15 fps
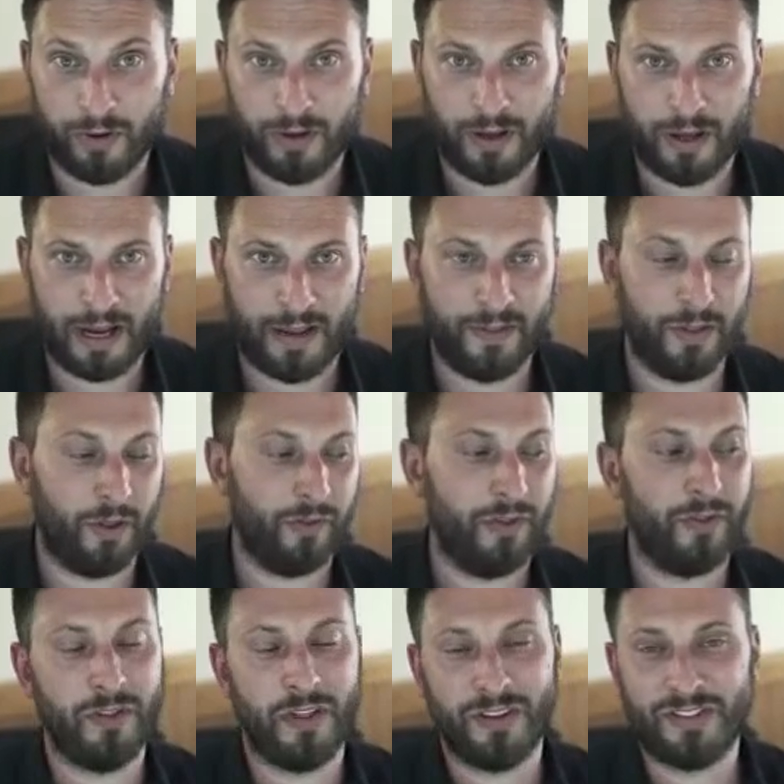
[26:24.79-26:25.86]
And then
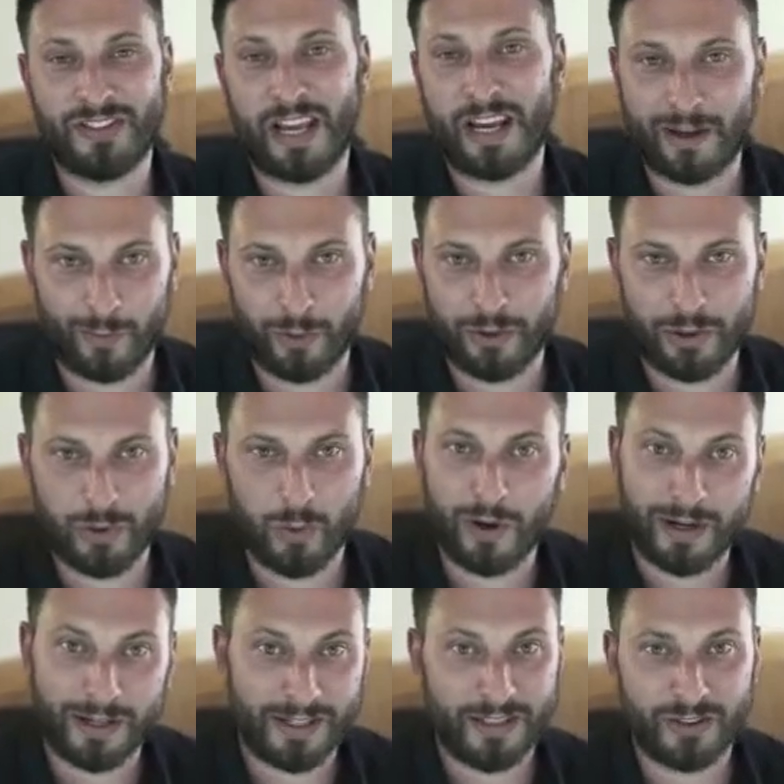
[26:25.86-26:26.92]
the second one you wanted
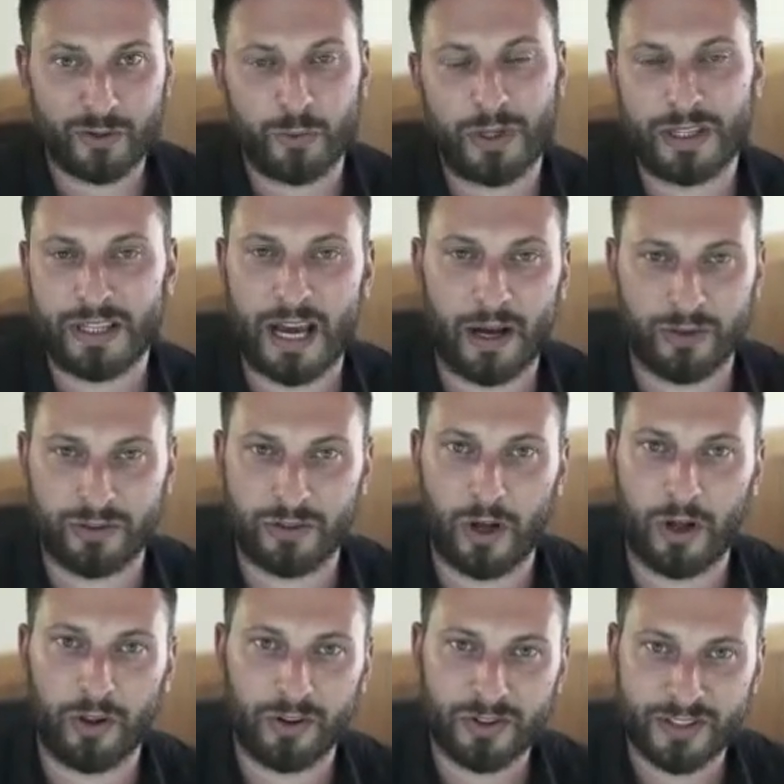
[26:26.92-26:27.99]
is
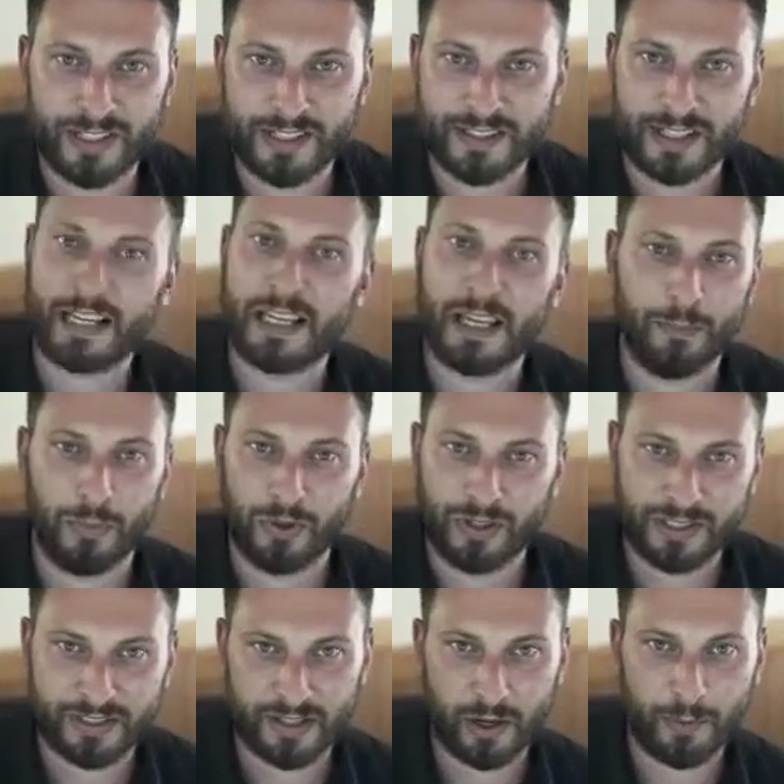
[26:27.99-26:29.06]
$3,000, and it's like a Kimberly
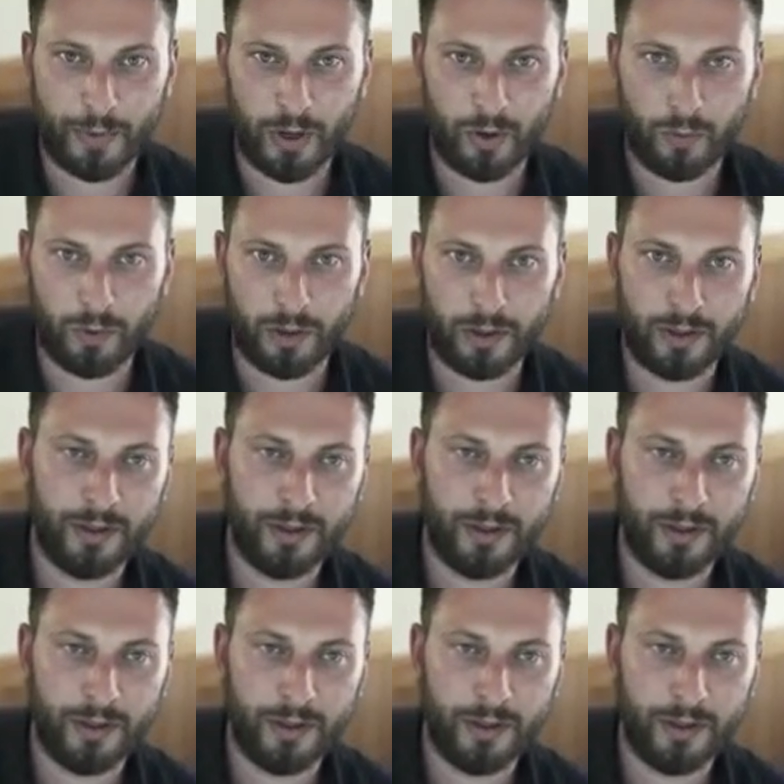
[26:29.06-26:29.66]
sailboat one.